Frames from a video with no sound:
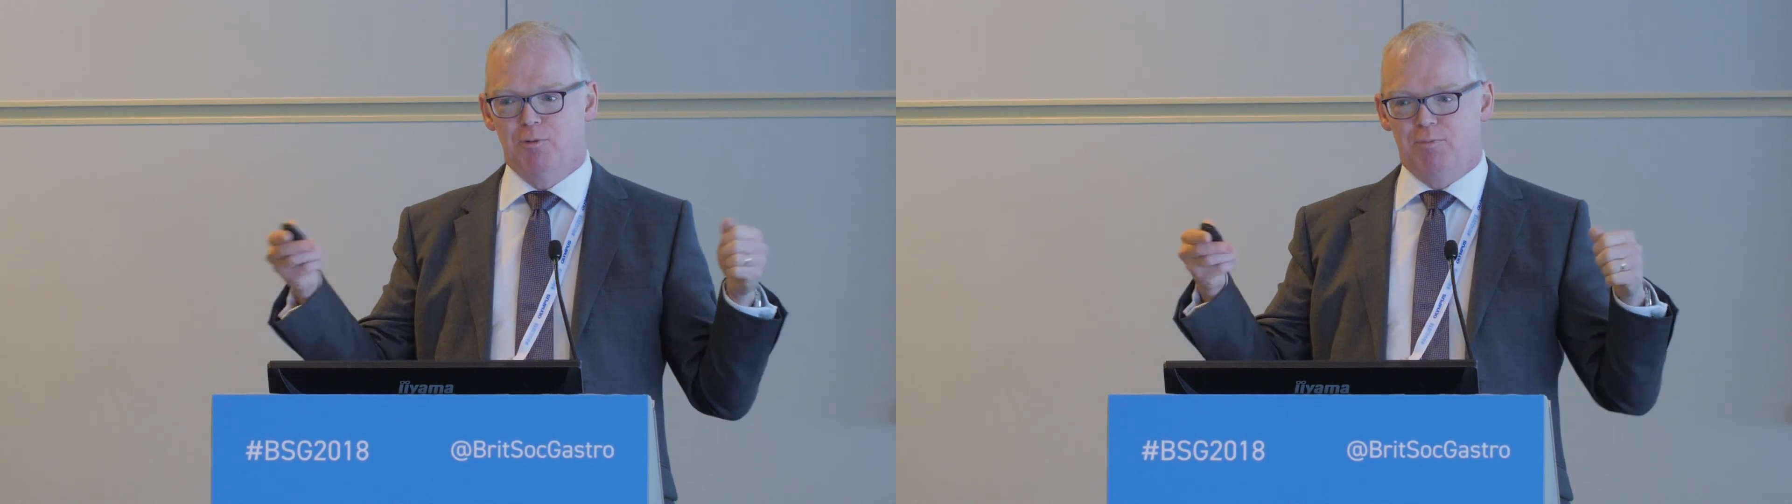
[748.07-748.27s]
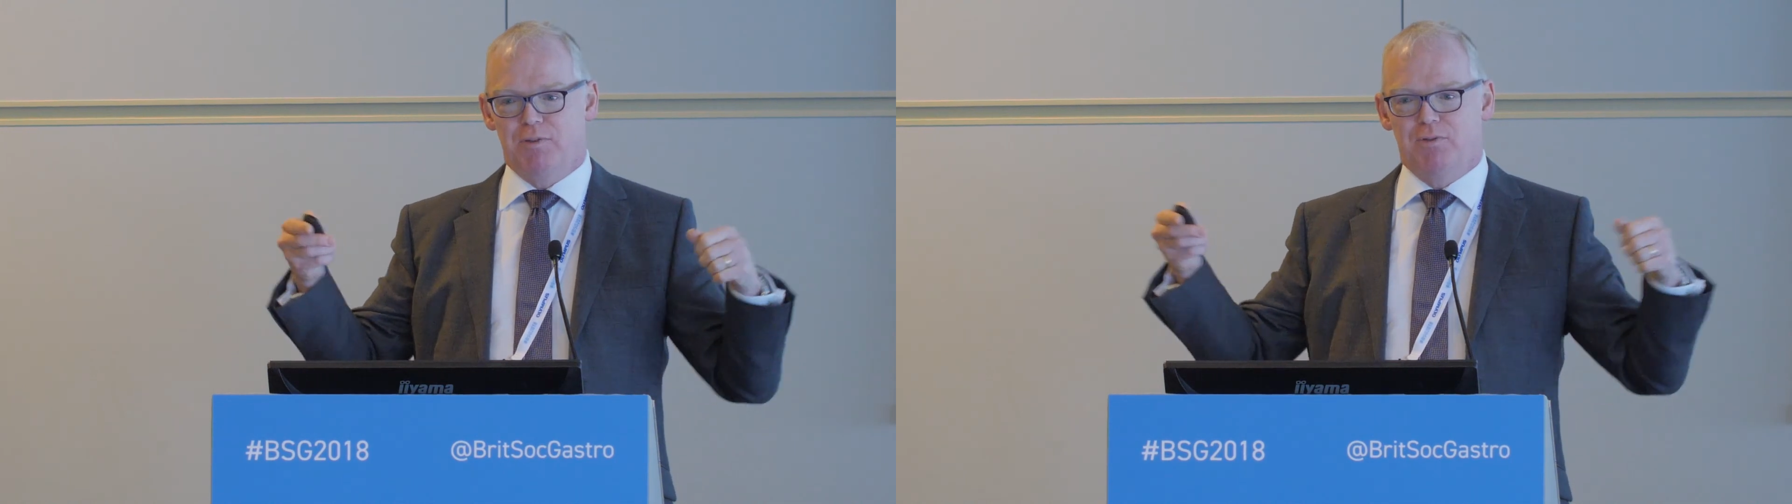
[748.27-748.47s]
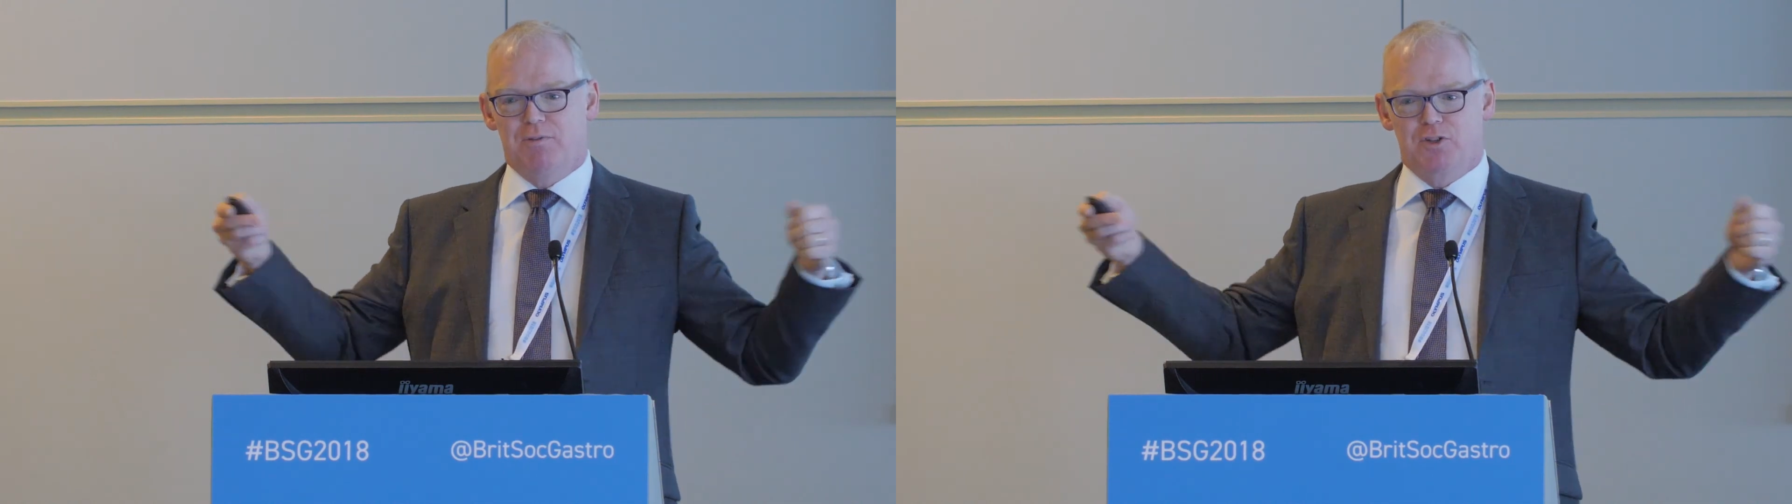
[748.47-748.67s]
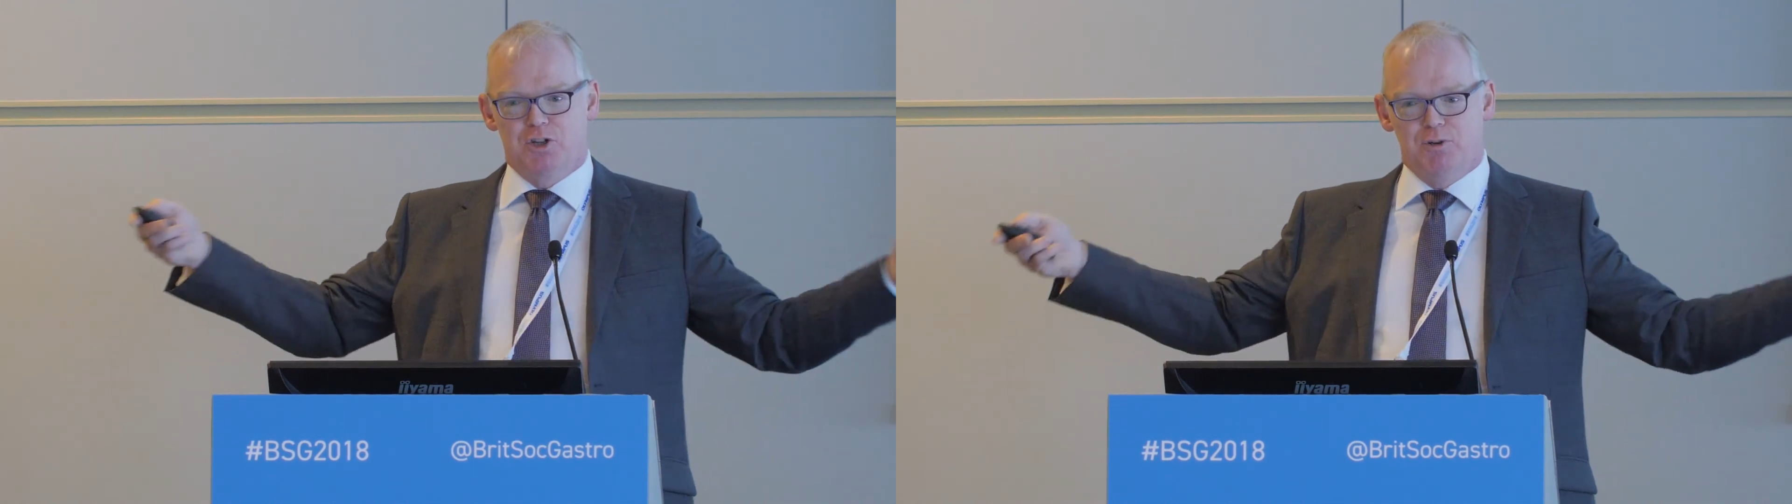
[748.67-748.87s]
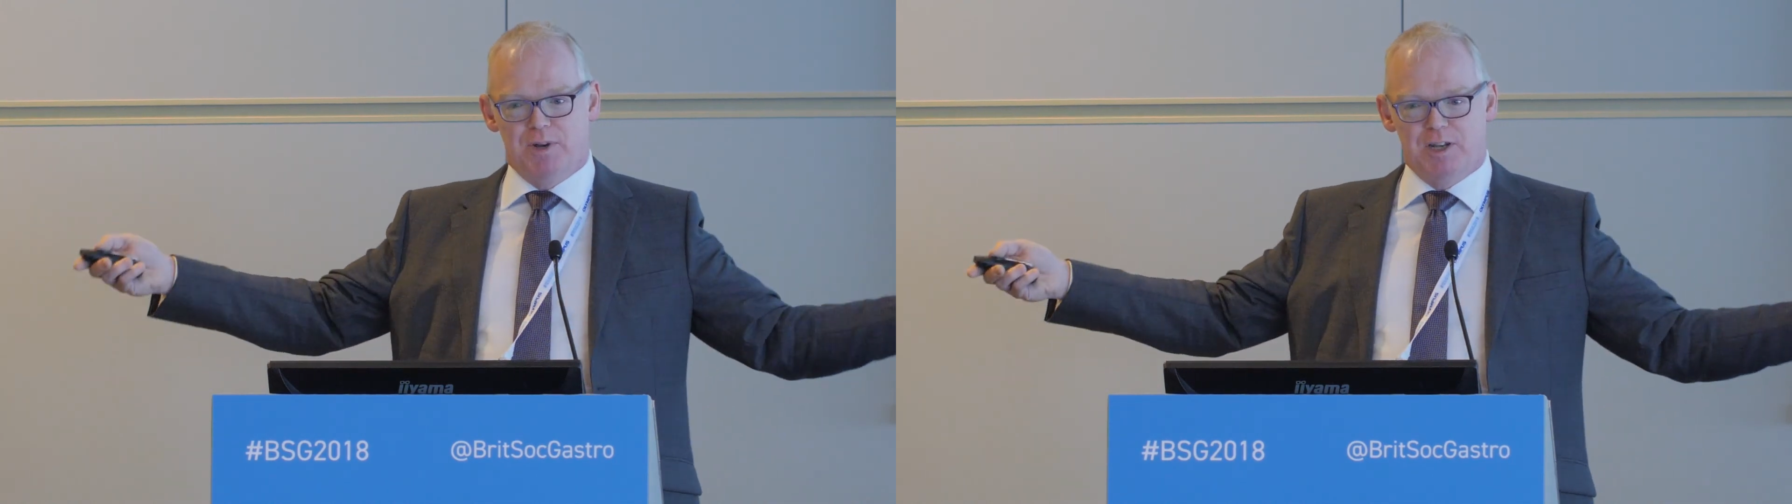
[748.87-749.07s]
but if you have
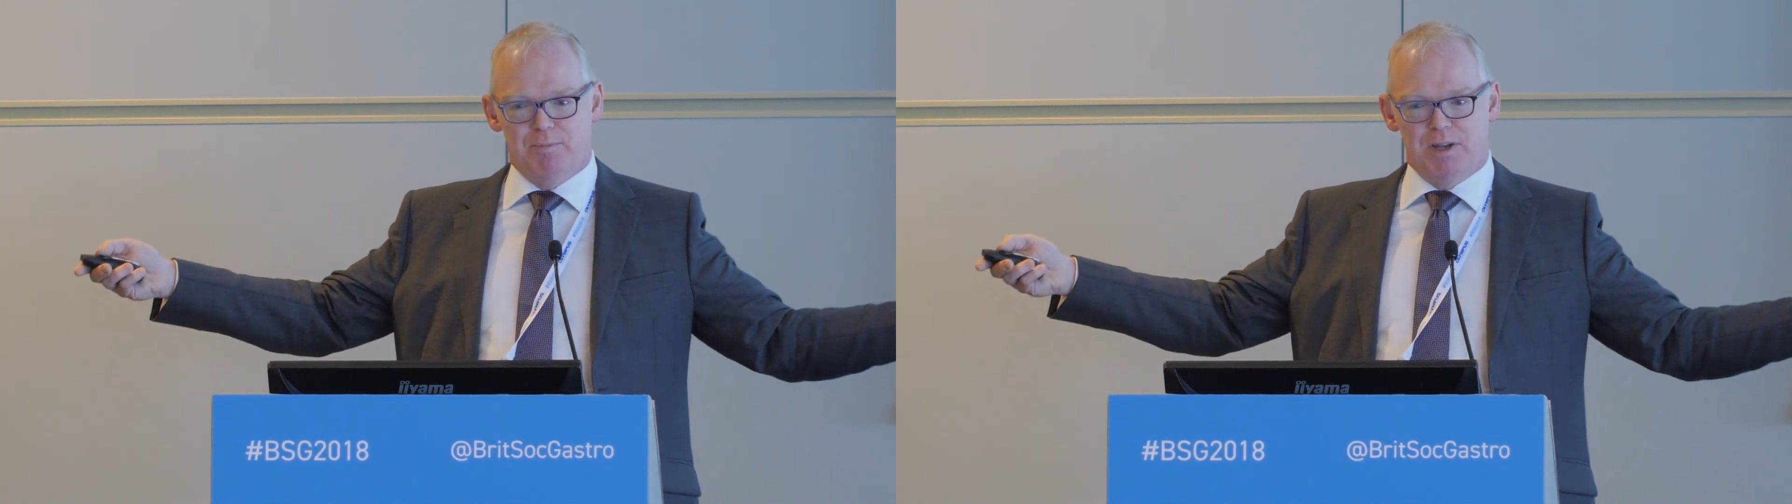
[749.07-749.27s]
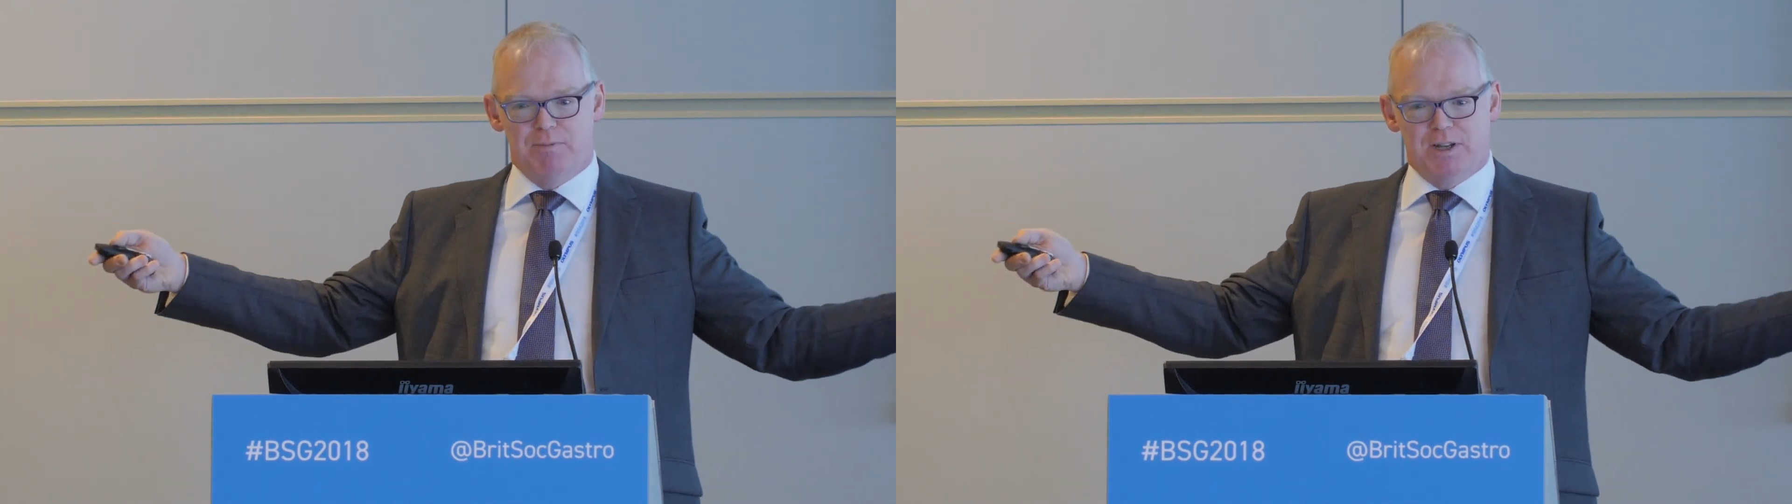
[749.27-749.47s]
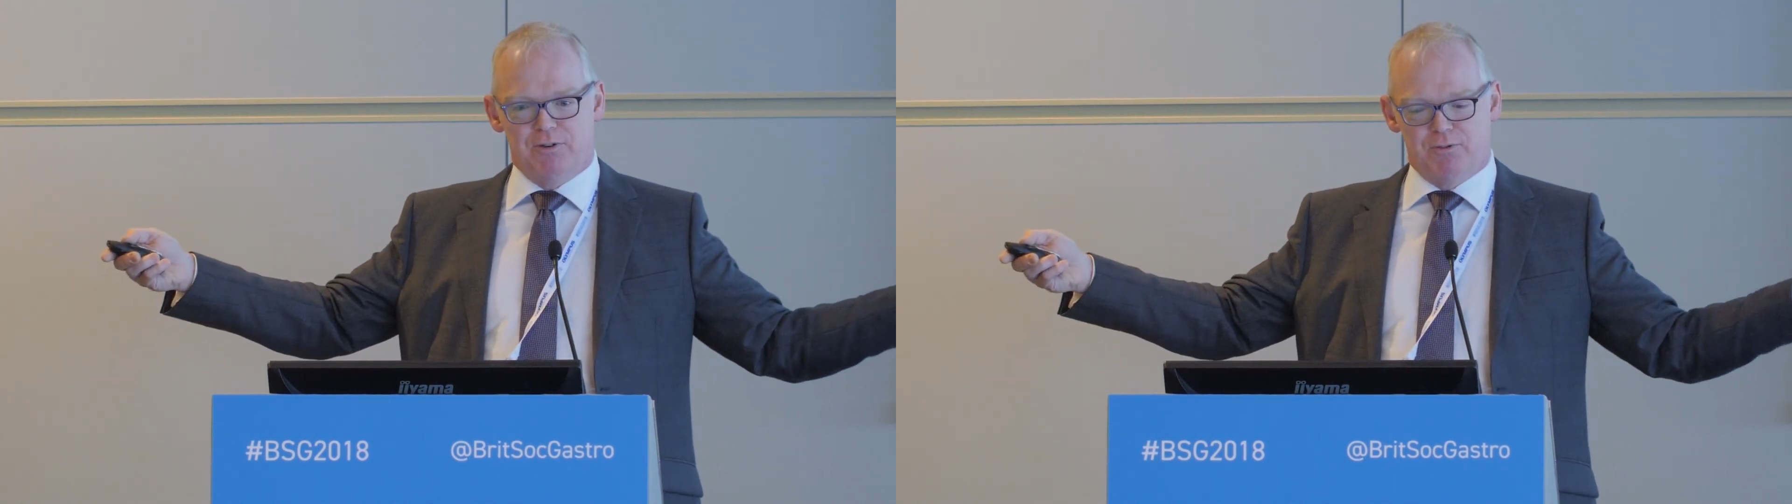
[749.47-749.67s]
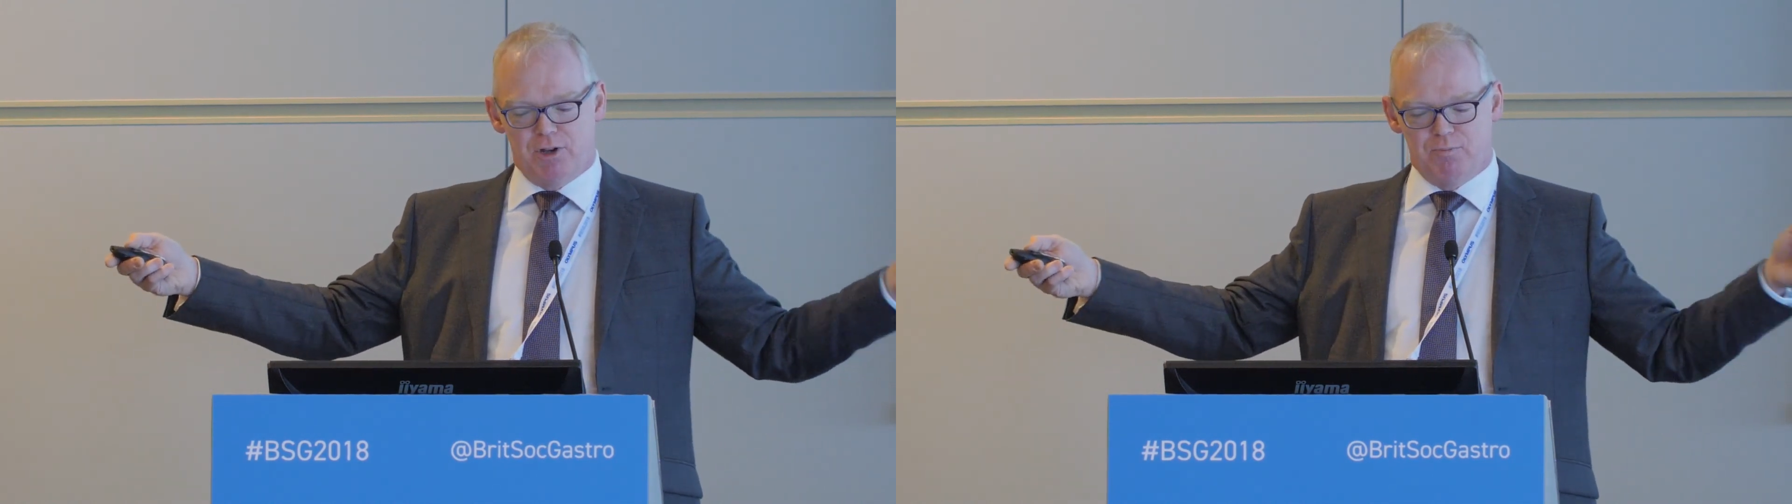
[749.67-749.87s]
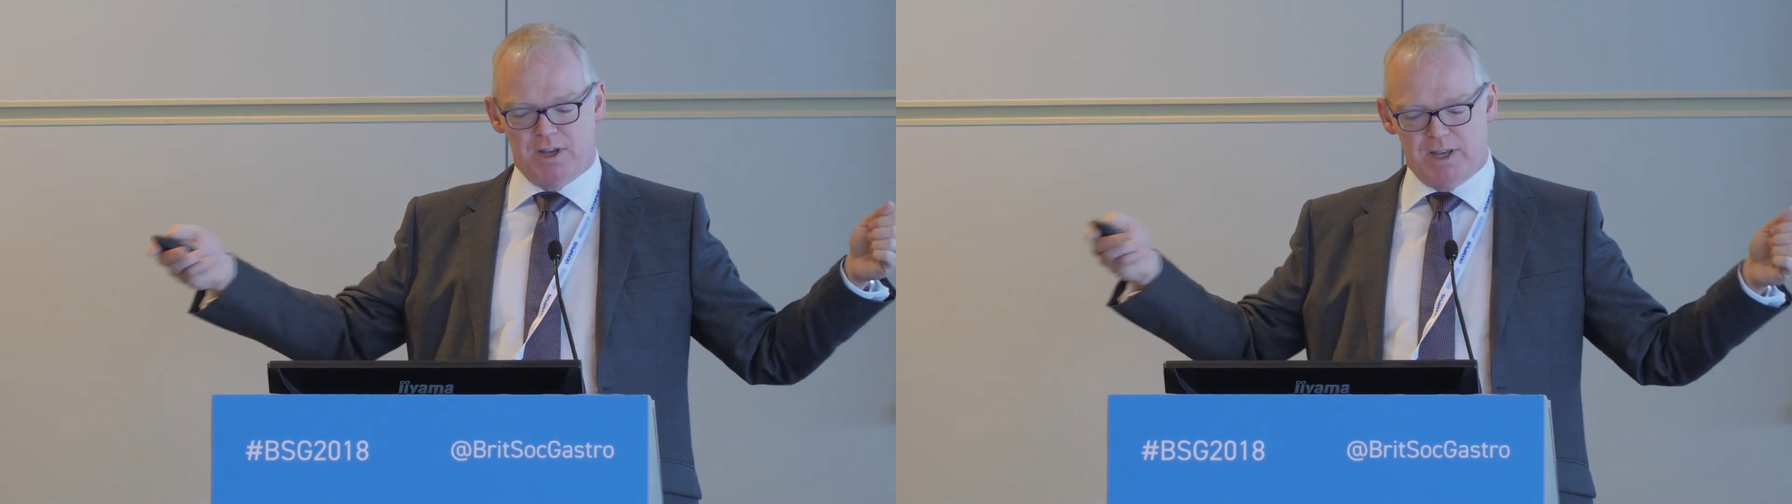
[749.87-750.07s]
too many people in a
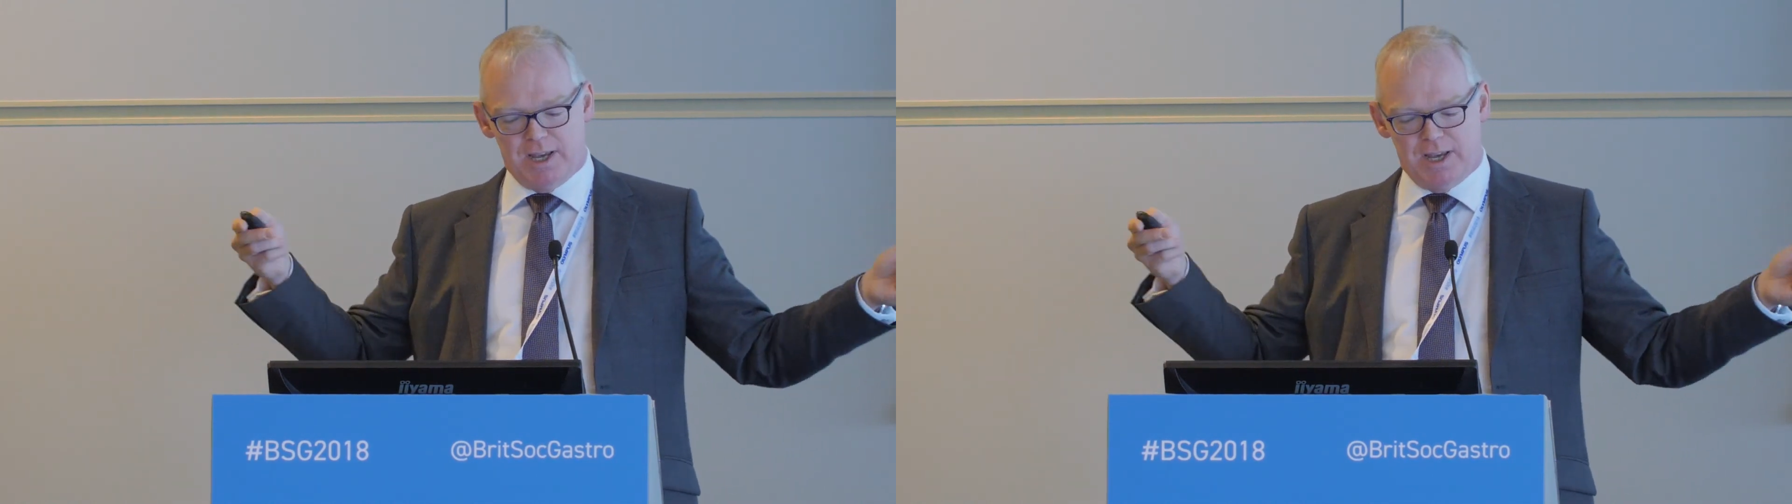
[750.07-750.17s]
room,